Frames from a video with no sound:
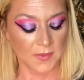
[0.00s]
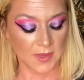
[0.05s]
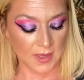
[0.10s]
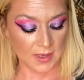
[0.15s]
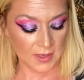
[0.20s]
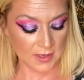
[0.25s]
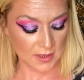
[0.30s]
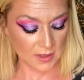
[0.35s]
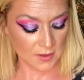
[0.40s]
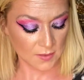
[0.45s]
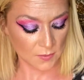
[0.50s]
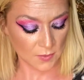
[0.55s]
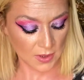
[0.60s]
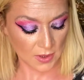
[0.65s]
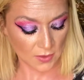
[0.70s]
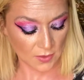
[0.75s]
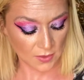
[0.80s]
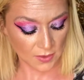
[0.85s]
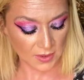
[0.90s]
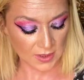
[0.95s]
And we
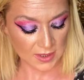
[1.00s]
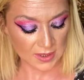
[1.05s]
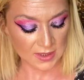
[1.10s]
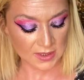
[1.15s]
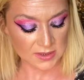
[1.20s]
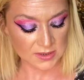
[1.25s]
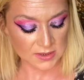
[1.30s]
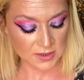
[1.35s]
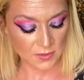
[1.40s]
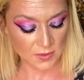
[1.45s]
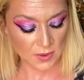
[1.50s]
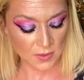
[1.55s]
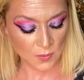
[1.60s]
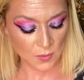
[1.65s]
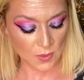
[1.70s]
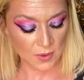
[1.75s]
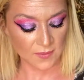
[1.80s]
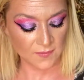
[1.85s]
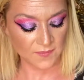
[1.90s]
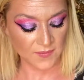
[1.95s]
are getting
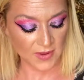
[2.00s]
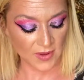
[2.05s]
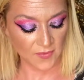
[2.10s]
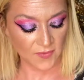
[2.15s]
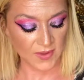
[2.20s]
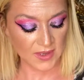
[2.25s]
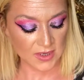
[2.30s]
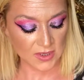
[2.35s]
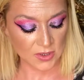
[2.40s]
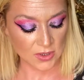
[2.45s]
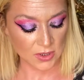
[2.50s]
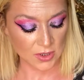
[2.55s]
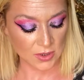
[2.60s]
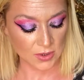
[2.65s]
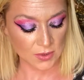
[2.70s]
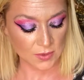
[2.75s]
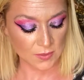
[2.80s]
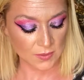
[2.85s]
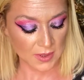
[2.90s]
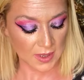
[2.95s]
01 Velvet
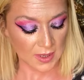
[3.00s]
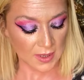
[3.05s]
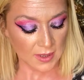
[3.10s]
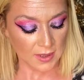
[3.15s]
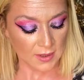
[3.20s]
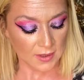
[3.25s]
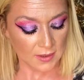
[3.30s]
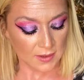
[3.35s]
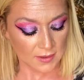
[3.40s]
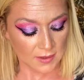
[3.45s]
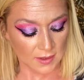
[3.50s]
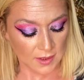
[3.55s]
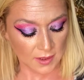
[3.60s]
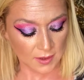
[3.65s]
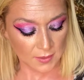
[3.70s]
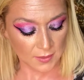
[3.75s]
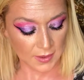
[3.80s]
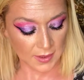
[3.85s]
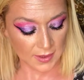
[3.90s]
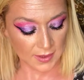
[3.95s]
Nude.
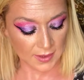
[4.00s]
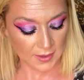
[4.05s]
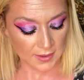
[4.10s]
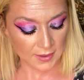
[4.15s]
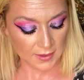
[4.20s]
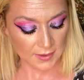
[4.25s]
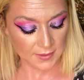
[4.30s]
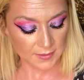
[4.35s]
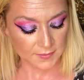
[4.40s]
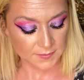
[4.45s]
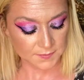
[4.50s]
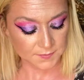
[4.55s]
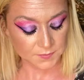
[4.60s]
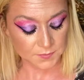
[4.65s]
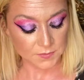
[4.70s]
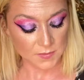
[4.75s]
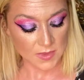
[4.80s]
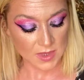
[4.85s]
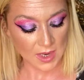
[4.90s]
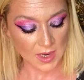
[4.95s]
Okay.
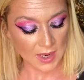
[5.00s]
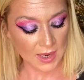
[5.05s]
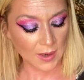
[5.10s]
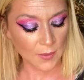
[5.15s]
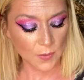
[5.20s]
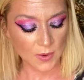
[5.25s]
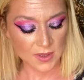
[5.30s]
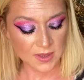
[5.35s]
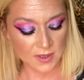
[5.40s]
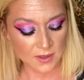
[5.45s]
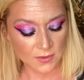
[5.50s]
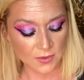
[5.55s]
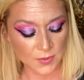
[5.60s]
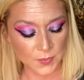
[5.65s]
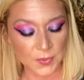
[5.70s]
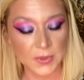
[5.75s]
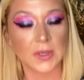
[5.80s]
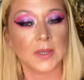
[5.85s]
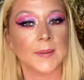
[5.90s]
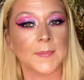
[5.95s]
I wasn't going to
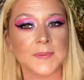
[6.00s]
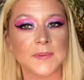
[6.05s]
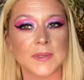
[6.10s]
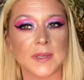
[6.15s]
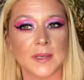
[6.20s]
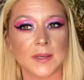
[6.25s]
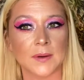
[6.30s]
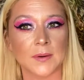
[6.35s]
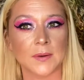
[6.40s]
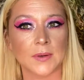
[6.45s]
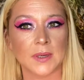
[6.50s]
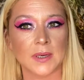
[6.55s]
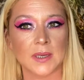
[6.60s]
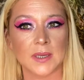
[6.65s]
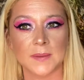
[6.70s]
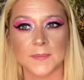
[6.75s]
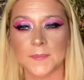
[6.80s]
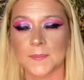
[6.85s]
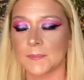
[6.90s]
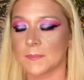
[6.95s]
put lipstick on
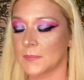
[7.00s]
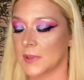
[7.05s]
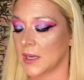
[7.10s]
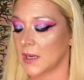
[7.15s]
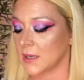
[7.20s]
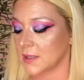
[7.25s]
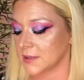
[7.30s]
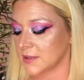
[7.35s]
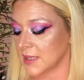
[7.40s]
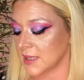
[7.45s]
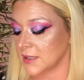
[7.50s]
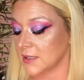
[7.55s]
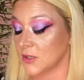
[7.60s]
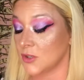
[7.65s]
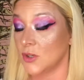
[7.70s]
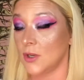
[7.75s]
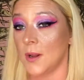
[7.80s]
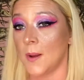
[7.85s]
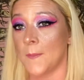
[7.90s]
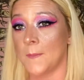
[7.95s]
because I said,
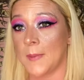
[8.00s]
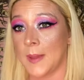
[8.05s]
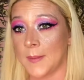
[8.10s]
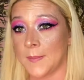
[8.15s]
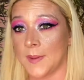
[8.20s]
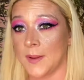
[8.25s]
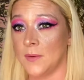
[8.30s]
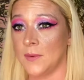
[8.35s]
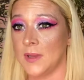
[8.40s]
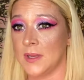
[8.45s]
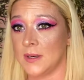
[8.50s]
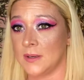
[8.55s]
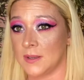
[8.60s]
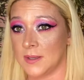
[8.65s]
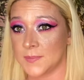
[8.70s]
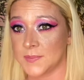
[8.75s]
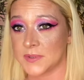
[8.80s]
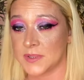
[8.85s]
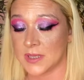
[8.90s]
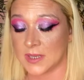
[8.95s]
you know, maybe I'll get a
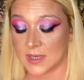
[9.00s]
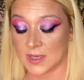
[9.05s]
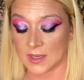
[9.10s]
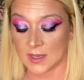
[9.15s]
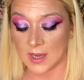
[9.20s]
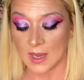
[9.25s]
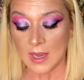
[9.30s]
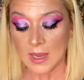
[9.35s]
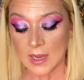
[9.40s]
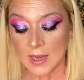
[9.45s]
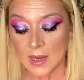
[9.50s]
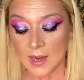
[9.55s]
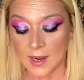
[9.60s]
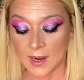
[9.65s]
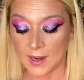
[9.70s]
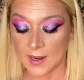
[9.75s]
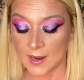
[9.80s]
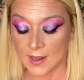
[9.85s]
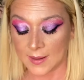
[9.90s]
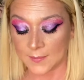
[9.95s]
lipstick.
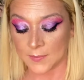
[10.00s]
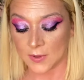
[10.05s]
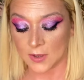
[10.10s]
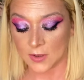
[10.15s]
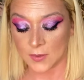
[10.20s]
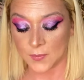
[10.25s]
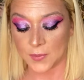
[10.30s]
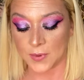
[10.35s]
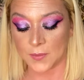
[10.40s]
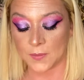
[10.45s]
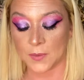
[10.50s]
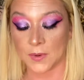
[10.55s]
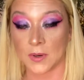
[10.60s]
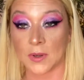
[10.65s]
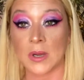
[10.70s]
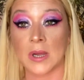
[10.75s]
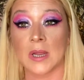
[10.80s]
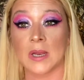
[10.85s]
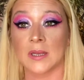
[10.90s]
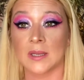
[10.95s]
And I'm not going to put one
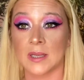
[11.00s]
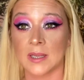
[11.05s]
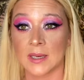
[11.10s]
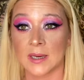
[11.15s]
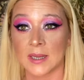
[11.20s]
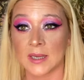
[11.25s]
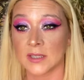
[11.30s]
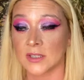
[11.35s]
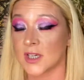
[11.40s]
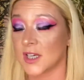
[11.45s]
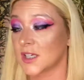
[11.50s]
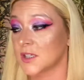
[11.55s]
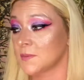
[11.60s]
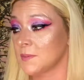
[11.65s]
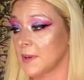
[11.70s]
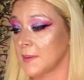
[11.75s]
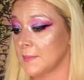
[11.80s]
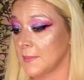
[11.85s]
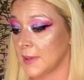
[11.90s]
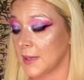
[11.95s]
on. Then I changed
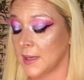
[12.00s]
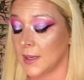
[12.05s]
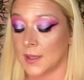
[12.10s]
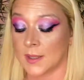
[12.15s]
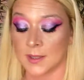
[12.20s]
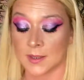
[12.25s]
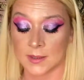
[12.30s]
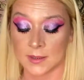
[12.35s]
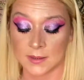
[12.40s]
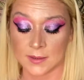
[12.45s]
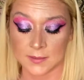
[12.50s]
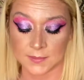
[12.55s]
my mind.